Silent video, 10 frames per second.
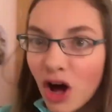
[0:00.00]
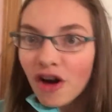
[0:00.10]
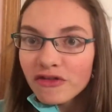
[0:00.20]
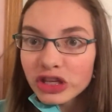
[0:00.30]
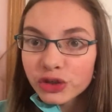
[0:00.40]

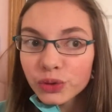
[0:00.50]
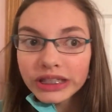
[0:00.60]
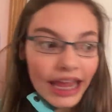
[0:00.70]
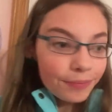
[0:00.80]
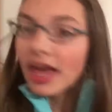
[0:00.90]
of the school
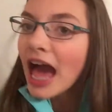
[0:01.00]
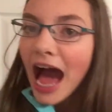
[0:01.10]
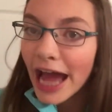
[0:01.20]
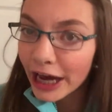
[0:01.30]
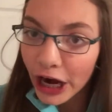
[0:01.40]
day.
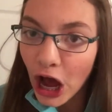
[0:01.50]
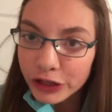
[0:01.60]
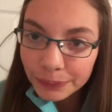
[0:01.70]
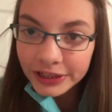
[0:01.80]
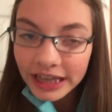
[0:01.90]
I got
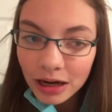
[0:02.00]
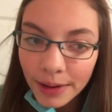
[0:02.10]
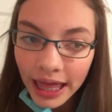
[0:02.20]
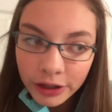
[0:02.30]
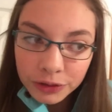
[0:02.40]
100% on
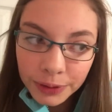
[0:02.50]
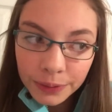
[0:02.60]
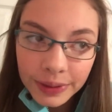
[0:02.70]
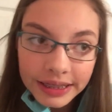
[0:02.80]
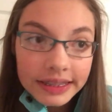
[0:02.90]
my algebra
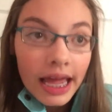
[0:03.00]
quiz.